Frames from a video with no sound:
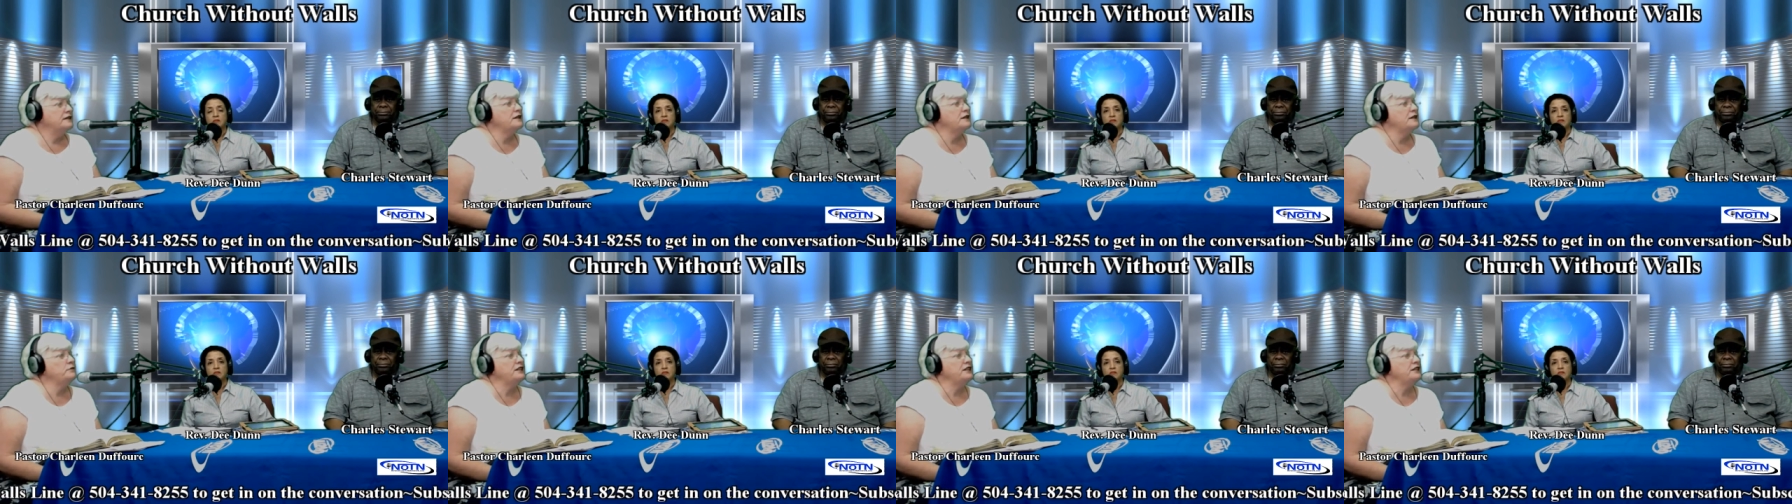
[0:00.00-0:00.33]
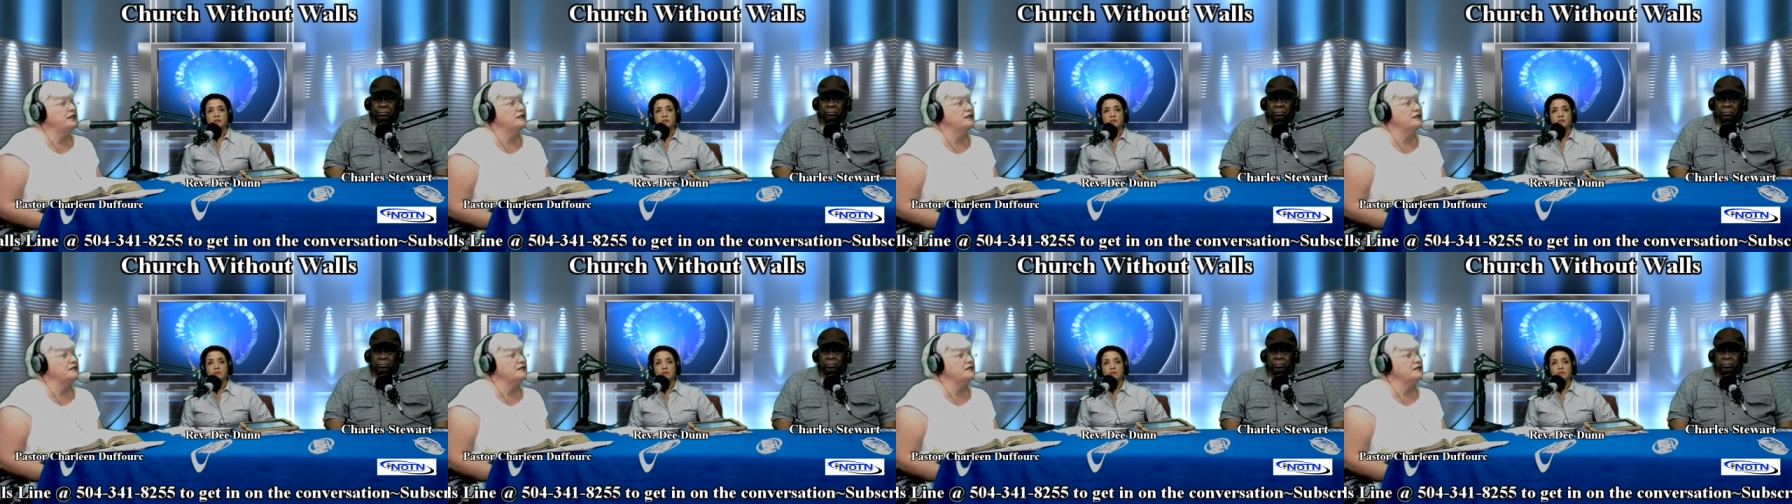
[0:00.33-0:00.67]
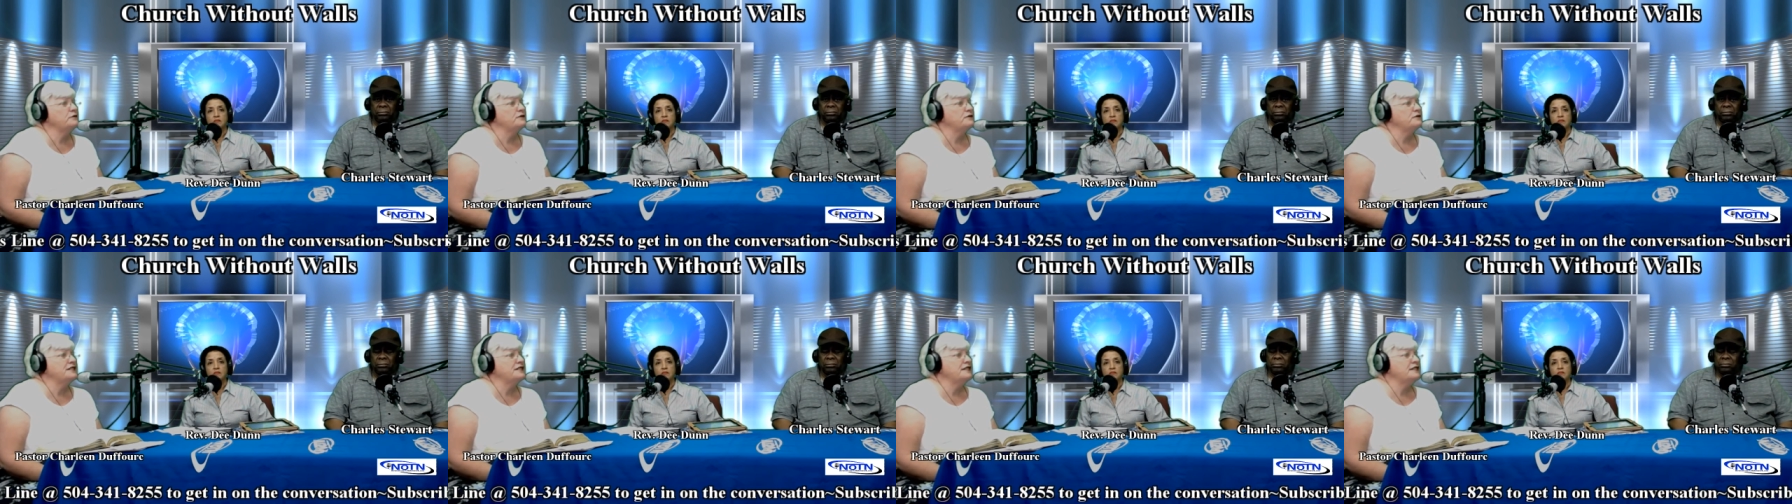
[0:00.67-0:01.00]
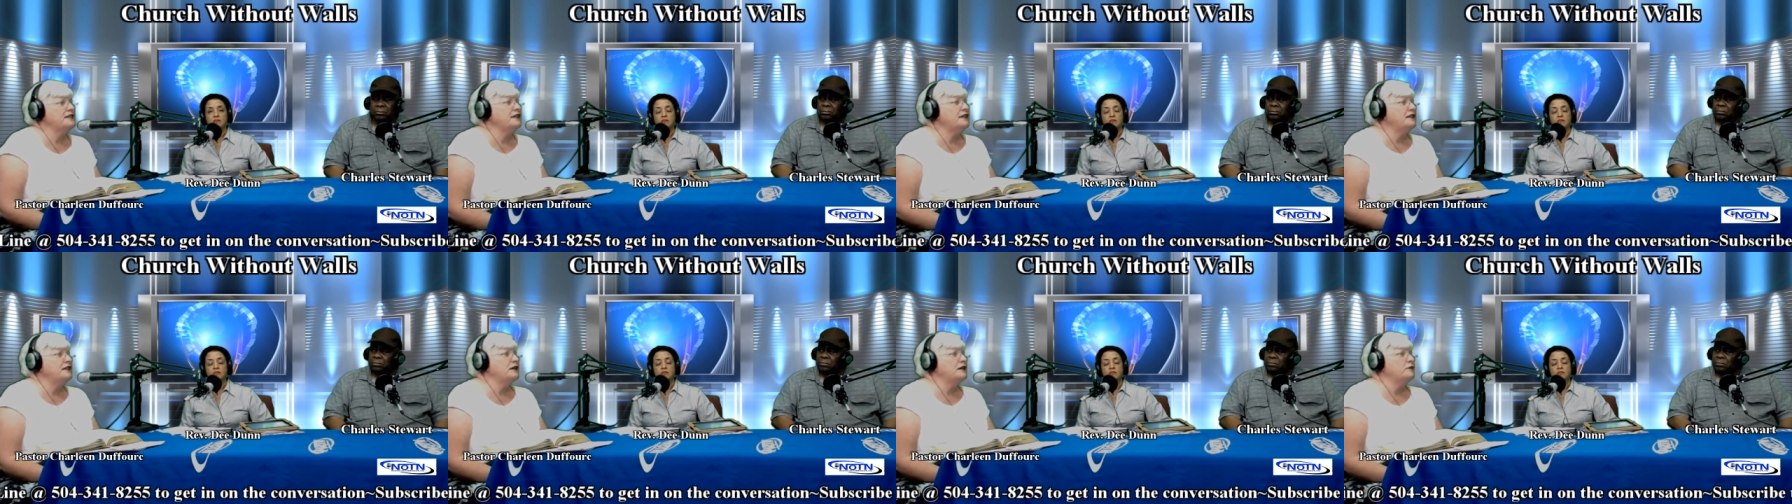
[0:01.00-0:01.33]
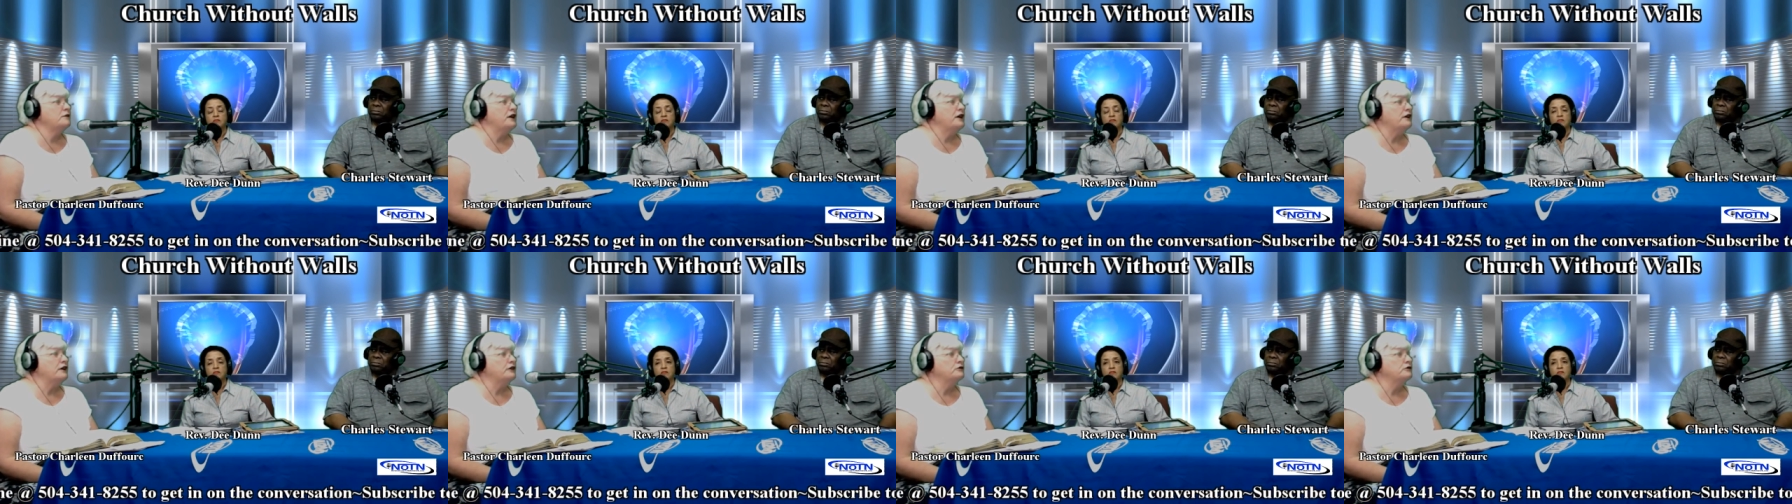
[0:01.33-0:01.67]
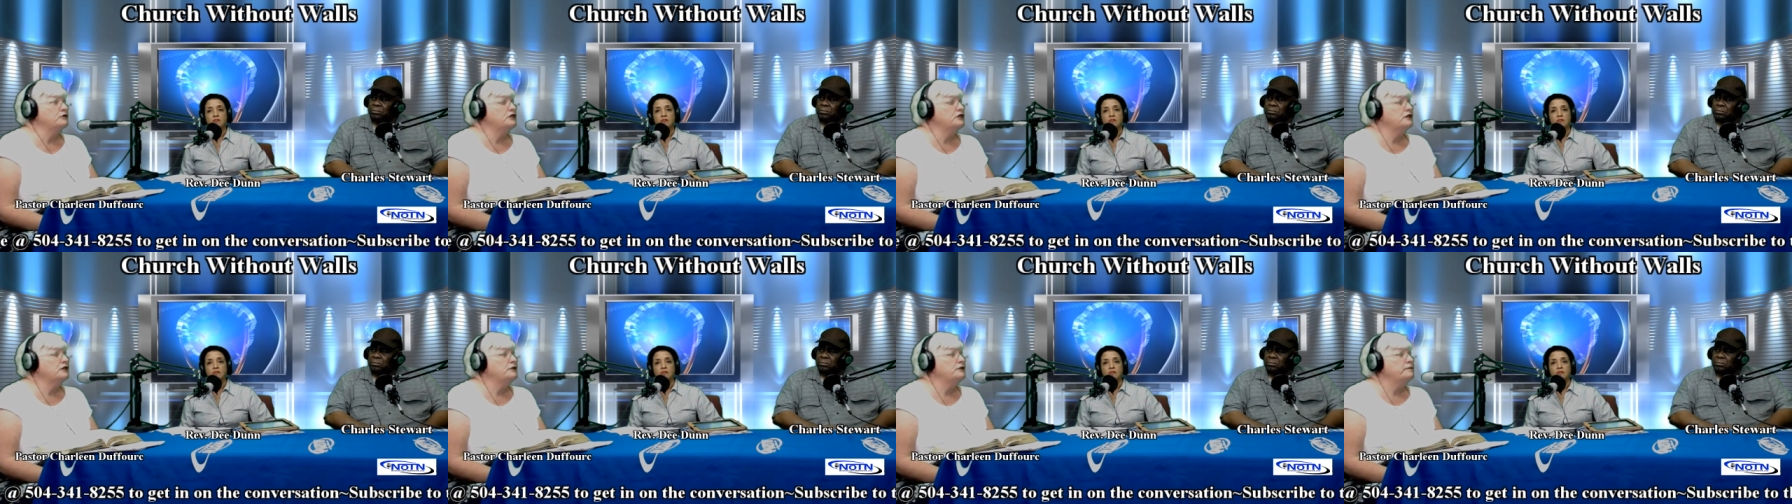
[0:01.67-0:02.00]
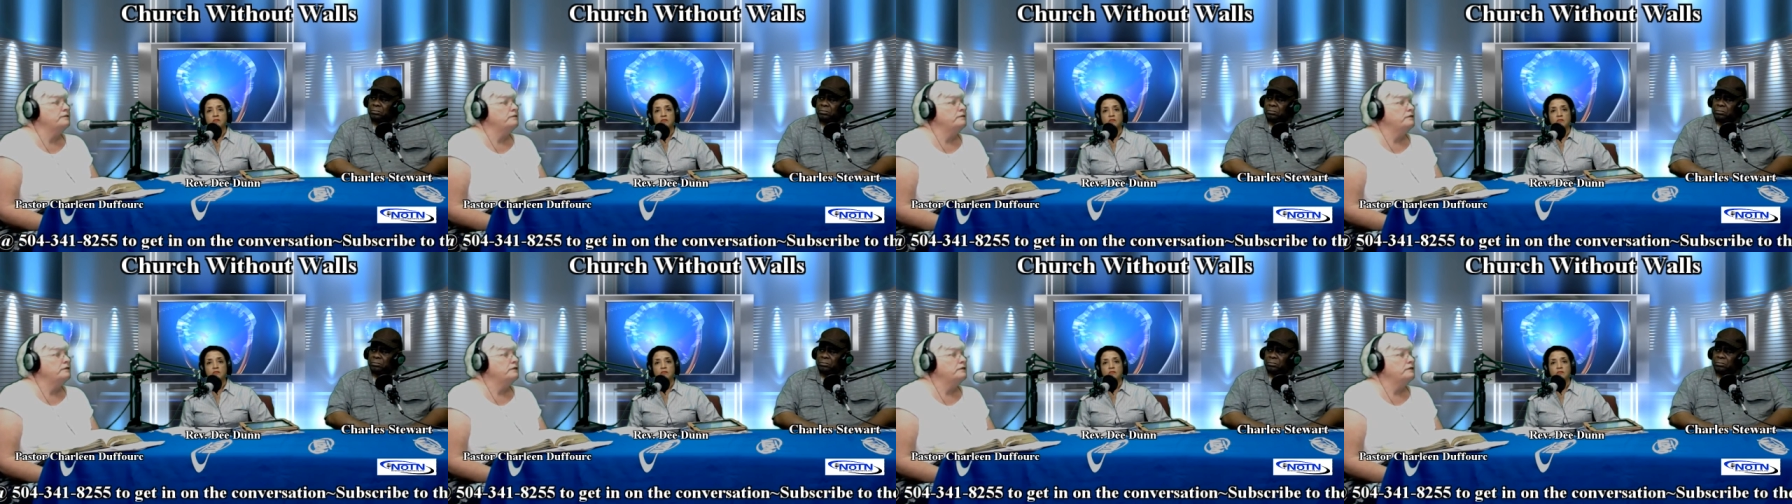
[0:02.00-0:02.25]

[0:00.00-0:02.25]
And something else I was thinking about,